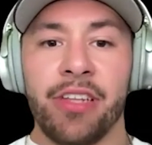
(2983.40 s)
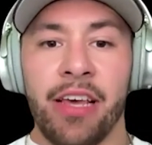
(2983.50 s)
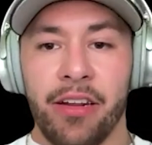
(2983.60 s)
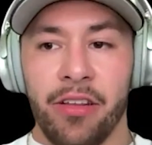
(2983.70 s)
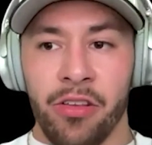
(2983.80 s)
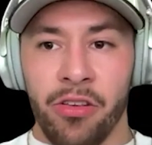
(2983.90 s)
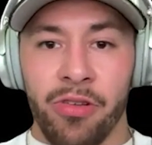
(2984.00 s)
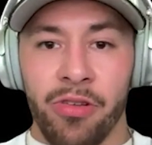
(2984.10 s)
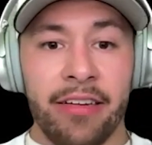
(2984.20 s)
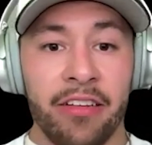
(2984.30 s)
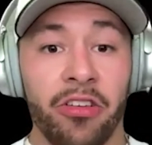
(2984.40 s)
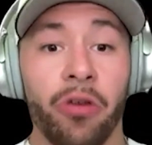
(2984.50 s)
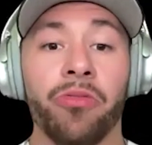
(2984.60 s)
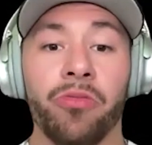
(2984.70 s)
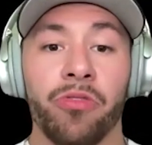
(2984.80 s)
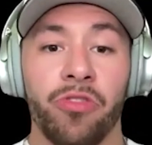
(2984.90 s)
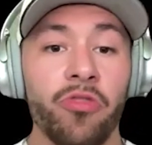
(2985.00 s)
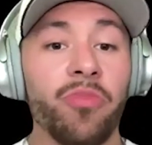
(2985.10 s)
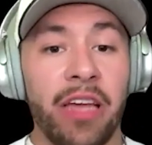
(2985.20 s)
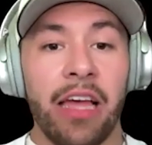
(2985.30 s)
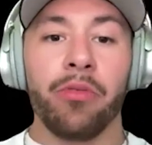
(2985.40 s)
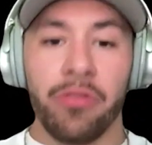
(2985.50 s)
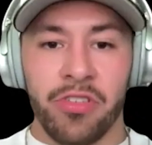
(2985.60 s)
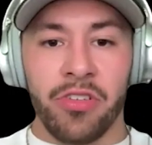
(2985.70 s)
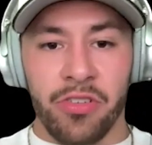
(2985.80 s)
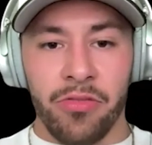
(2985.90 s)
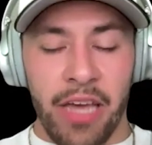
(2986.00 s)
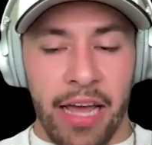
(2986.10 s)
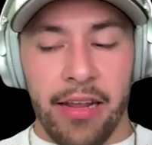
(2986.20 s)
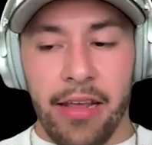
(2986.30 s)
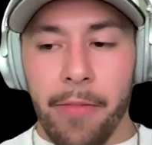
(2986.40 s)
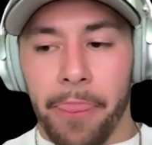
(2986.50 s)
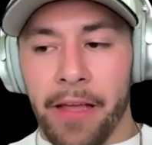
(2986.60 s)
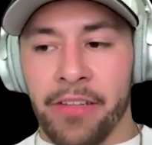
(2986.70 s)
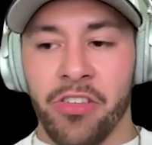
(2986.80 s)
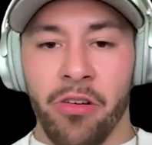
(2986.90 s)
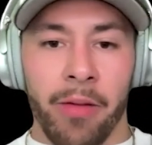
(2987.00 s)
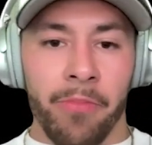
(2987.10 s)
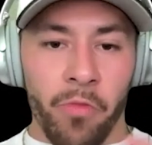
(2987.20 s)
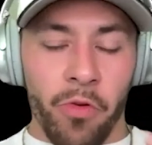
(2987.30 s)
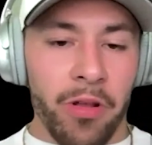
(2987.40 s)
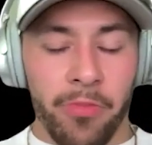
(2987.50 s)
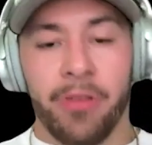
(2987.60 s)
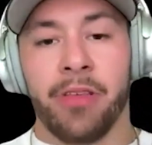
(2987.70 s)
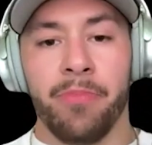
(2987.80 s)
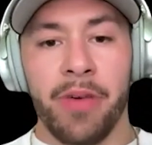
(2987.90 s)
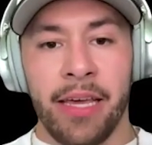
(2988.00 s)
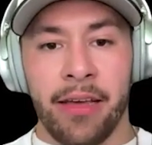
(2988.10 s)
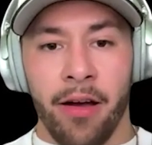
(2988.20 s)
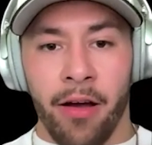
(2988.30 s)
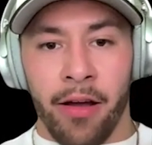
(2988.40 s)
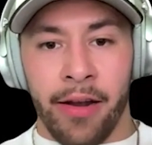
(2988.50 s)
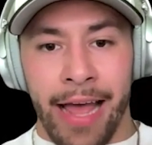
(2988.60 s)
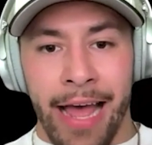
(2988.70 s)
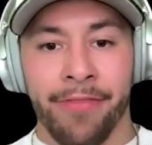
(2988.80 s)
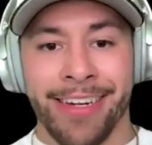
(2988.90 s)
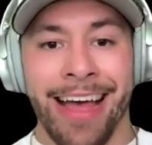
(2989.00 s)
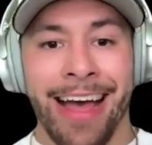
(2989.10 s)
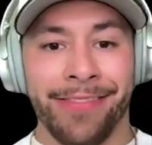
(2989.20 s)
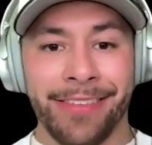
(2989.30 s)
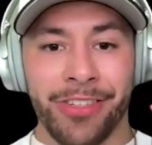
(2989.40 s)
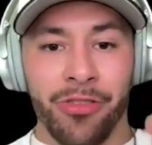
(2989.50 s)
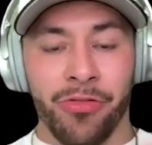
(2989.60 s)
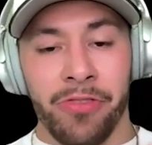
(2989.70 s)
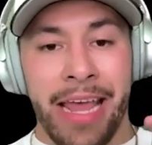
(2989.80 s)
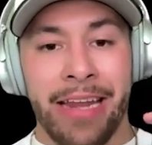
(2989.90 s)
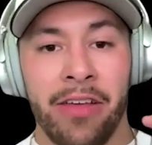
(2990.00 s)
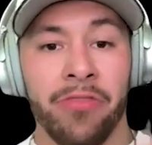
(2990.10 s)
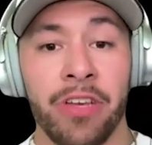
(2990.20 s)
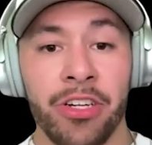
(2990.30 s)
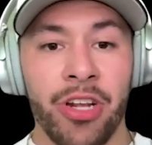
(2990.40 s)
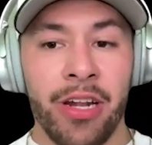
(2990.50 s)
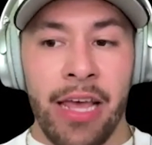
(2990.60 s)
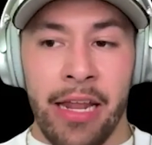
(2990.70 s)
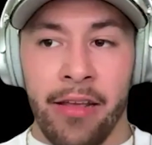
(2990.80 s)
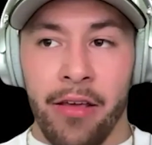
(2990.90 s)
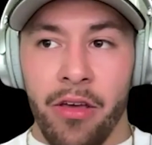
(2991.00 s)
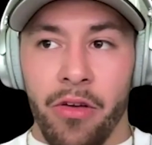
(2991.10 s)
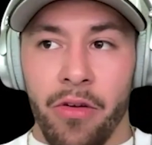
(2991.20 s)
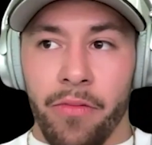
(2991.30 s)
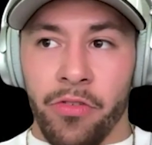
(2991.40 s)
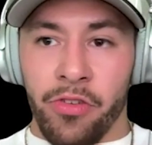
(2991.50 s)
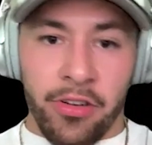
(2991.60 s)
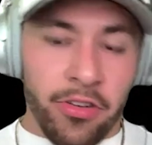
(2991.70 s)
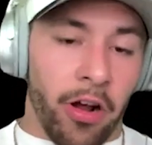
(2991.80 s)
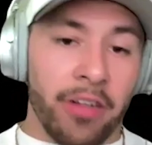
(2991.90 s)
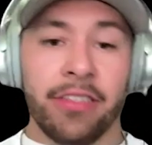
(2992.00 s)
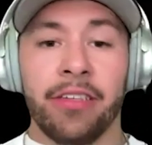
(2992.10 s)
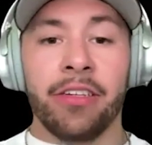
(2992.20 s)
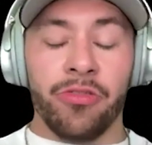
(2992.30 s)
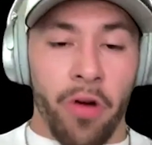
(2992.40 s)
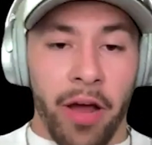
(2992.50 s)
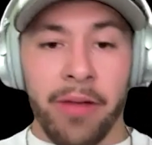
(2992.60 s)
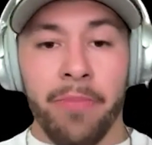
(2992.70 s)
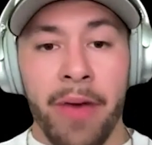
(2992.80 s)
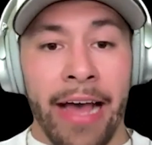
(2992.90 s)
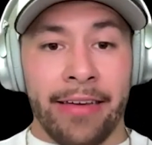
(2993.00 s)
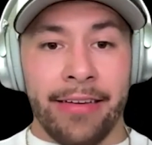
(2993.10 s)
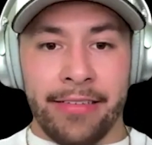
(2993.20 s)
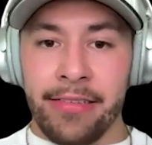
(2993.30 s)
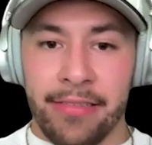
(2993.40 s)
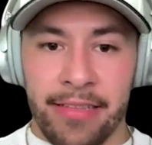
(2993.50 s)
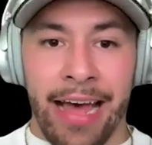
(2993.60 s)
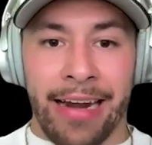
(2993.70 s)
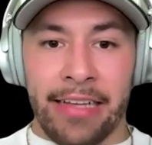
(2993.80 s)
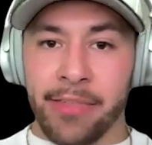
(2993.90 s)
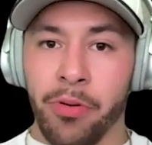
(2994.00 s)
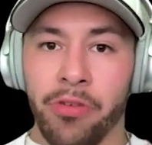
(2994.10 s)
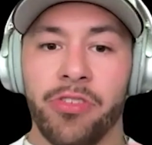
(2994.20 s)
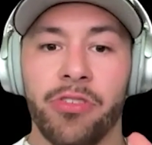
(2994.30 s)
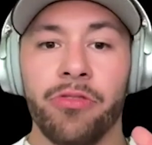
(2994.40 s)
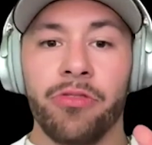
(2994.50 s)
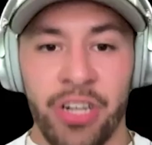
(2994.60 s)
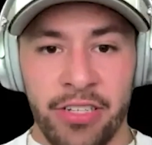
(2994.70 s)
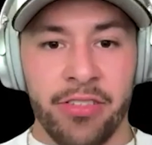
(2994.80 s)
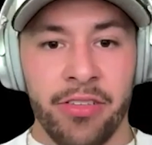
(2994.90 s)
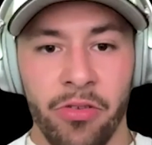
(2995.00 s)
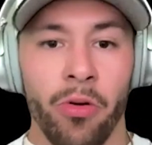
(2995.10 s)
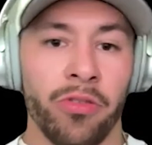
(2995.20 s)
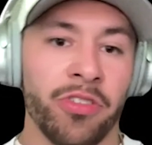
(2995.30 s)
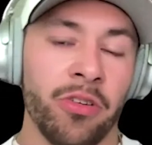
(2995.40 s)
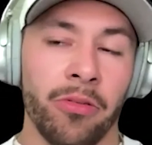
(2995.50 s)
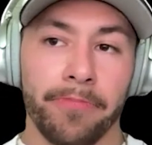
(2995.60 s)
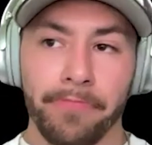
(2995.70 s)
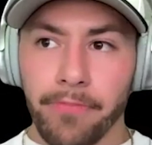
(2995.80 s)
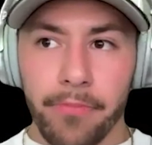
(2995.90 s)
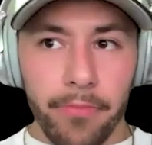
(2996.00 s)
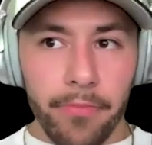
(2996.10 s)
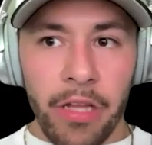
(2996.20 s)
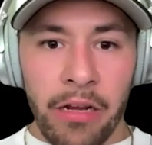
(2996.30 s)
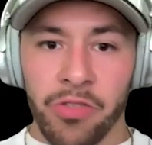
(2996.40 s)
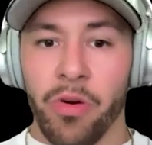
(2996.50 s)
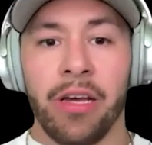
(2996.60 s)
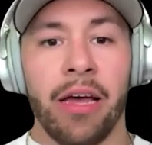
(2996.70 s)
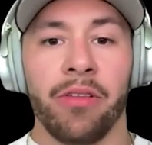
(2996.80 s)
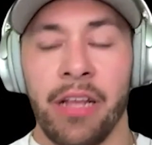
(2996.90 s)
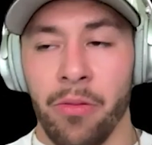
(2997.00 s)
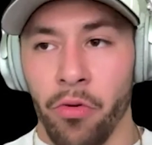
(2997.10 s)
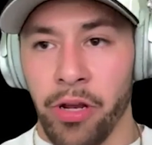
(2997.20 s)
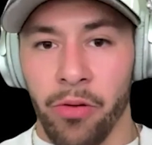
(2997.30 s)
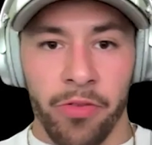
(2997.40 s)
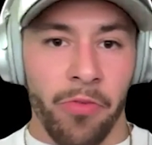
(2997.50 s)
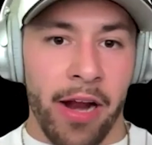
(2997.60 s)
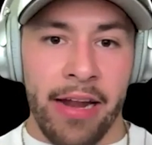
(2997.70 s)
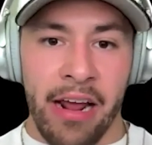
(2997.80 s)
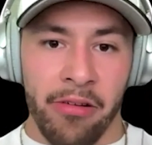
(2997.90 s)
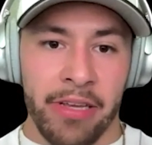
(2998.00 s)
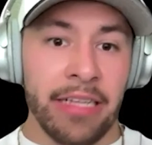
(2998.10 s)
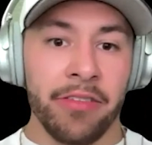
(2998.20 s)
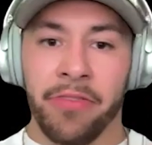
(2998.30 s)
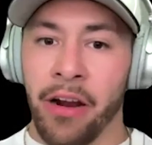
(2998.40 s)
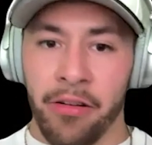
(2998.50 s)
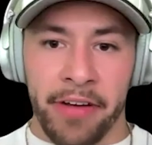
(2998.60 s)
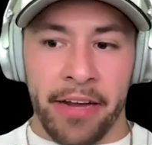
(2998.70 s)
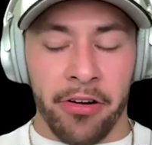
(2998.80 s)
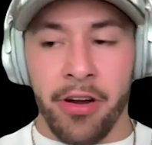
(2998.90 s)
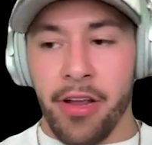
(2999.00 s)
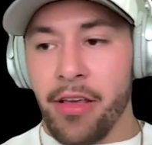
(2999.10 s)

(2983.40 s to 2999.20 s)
that you need to go through to be able to do that? And so I'm really, really big on having athletes create a vision and constantly drawing back to that as opposed to just the goal. So there's one guy that I'm working with right now. He's a firefighter.